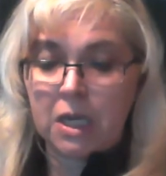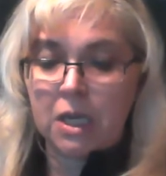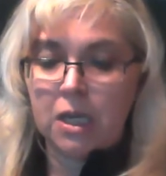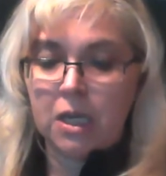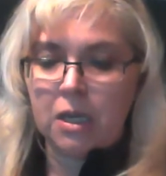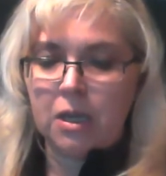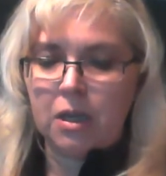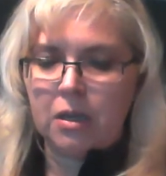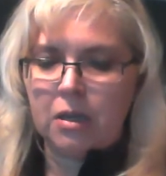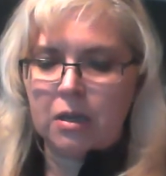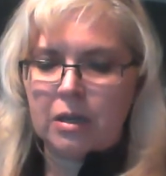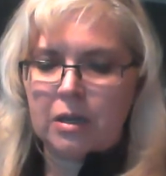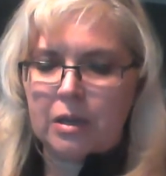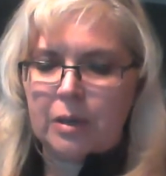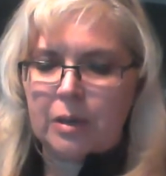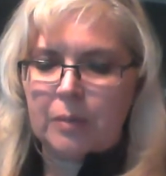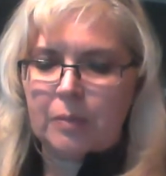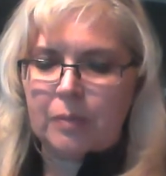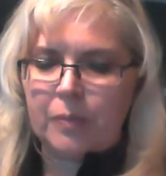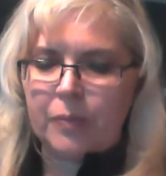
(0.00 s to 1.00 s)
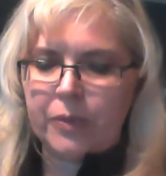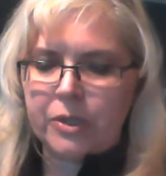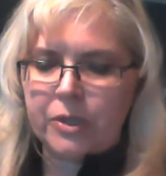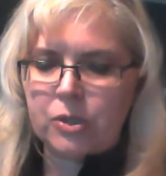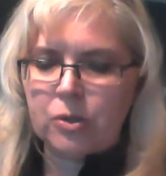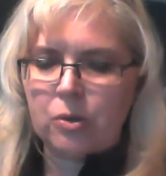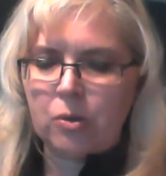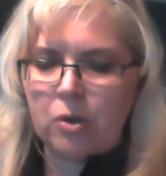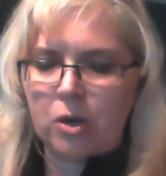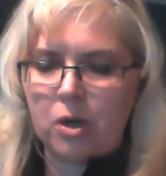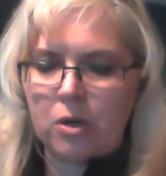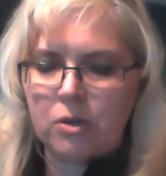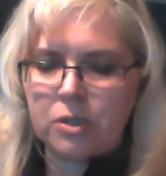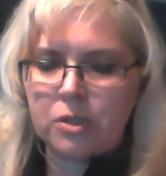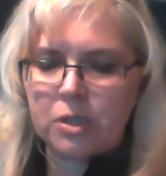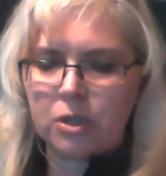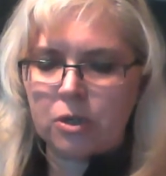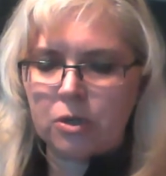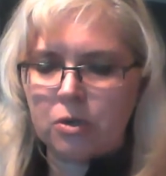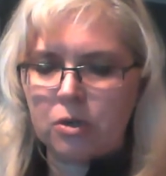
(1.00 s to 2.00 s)
The Soul
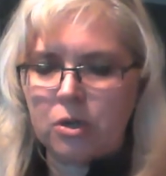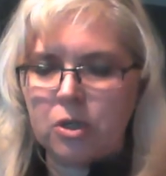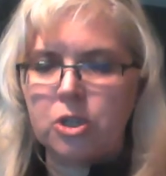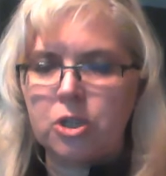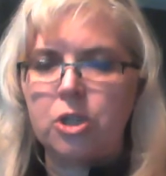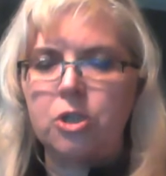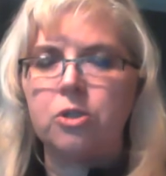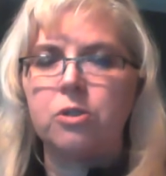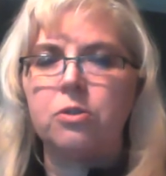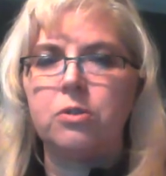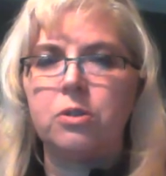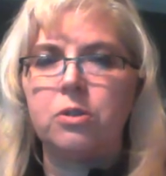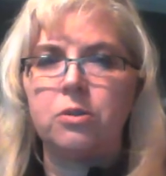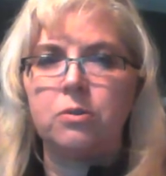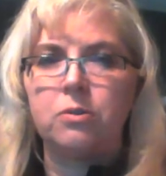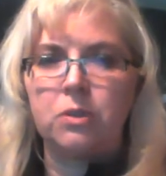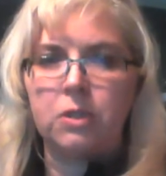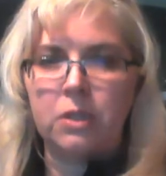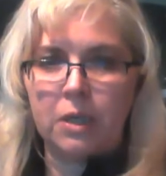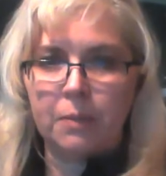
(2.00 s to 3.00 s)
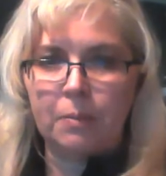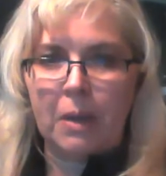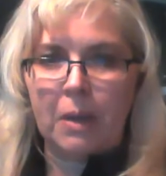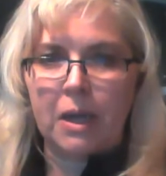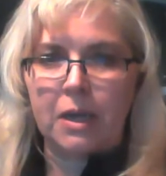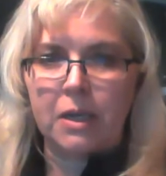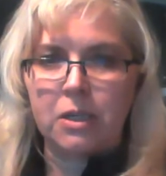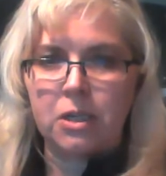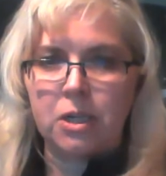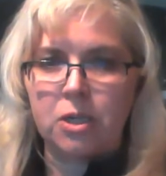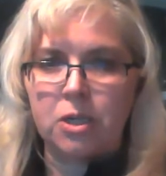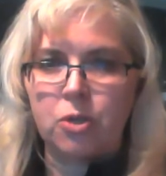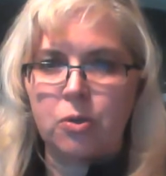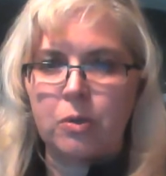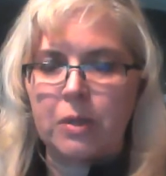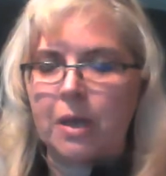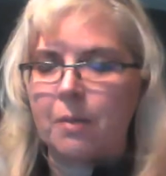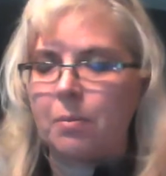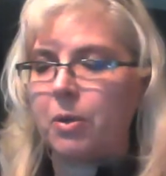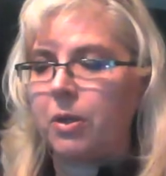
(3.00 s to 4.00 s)
card's encouraging you to get back in touch
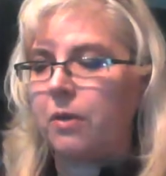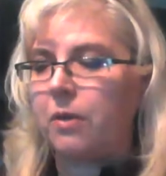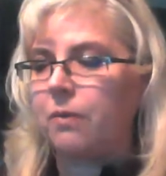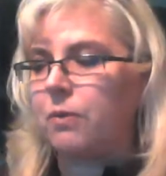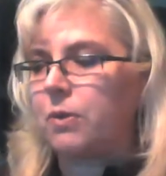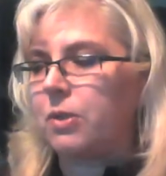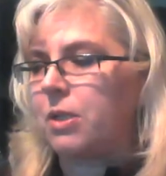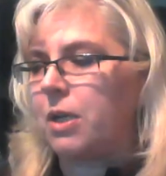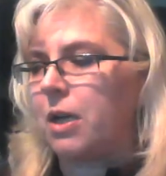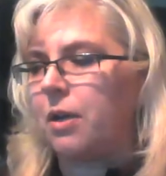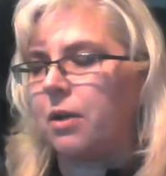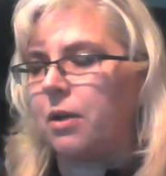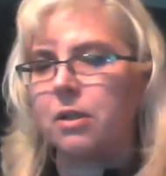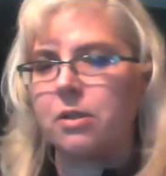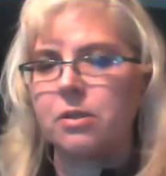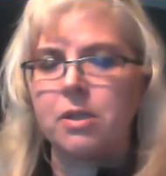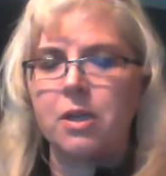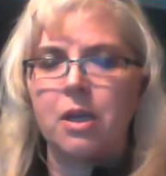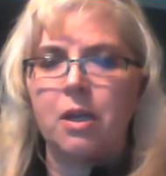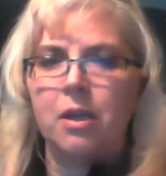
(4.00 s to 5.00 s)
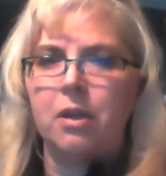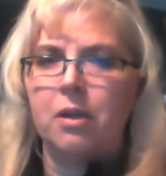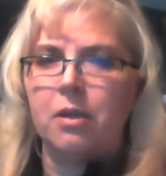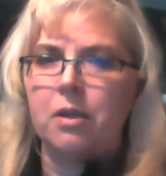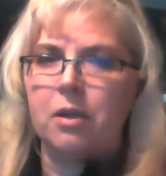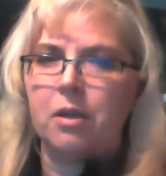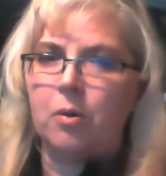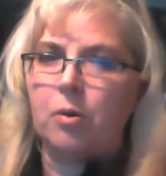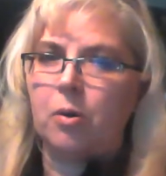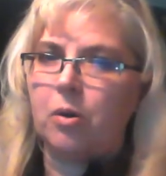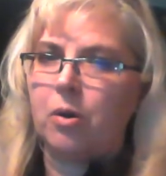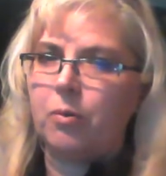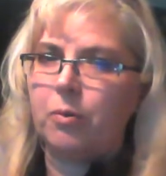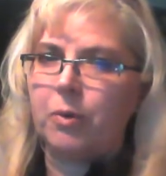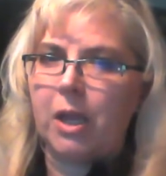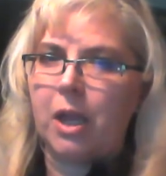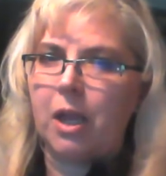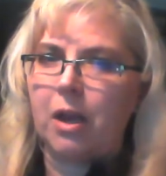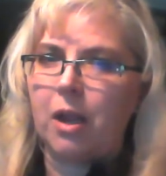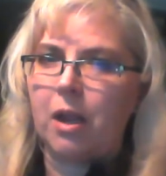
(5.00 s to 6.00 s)
with that playful side, because we
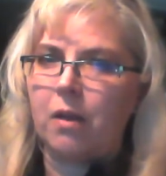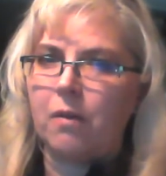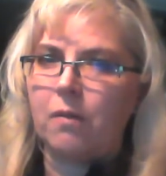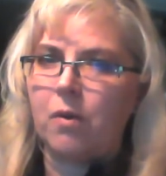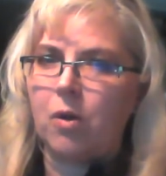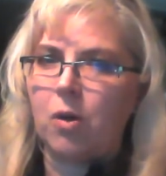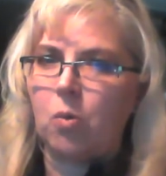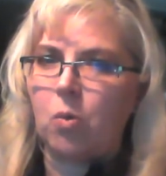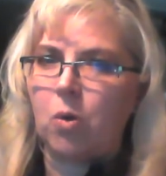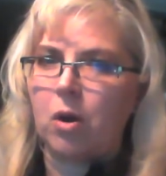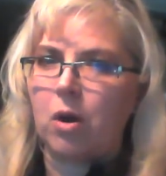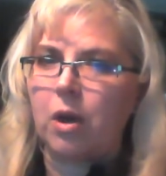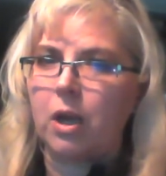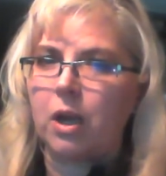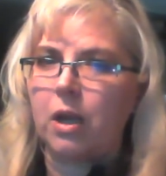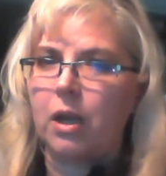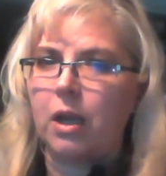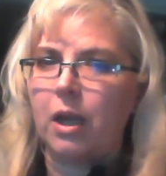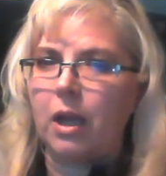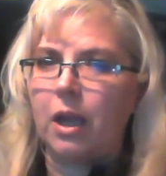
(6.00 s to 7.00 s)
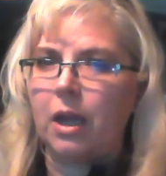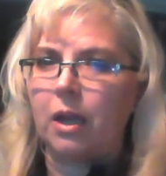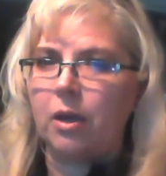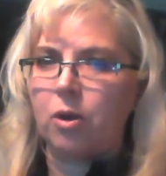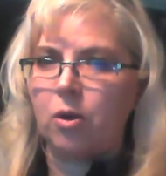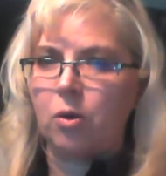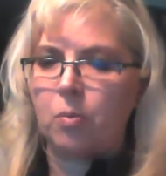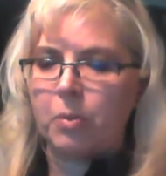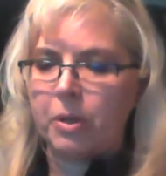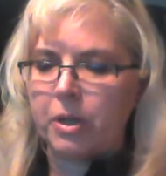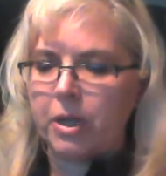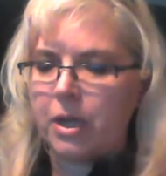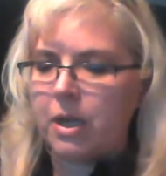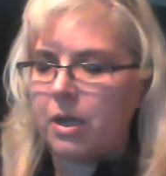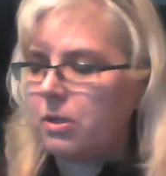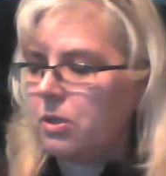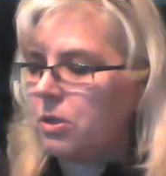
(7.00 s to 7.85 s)
can't have all work and no play.